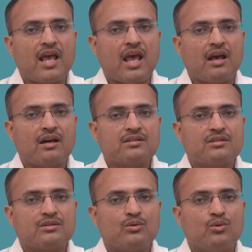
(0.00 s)

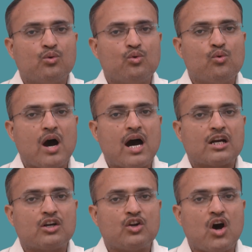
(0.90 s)
heirs who
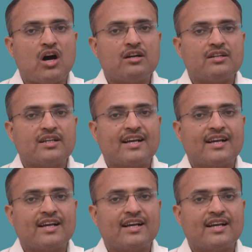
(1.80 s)
are not